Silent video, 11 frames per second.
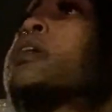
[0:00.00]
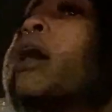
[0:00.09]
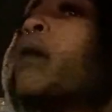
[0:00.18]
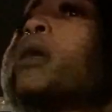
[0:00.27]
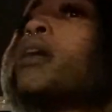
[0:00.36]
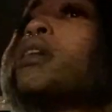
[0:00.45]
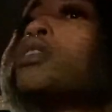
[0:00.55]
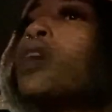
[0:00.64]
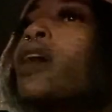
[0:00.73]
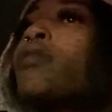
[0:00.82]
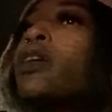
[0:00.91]
I'm not gonna
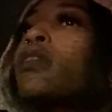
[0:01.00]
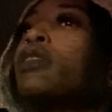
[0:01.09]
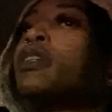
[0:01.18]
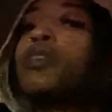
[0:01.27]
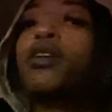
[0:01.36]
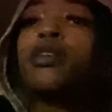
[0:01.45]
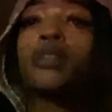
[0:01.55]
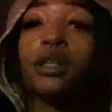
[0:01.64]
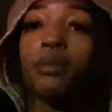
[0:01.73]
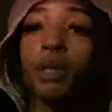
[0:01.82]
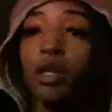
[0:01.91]
drive like a retard and
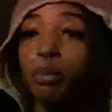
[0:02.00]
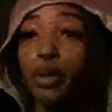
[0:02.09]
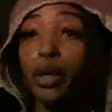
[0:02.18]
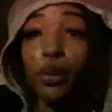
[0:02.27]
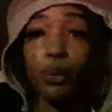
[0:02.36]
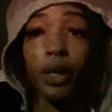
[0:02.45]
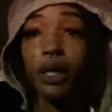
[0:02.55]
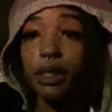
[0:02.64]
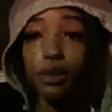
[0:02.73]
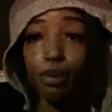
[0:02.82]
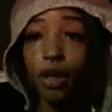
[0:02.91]
I'm gonna park where I
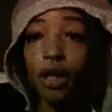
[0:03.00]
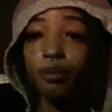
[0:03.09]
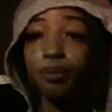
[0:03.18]
need to park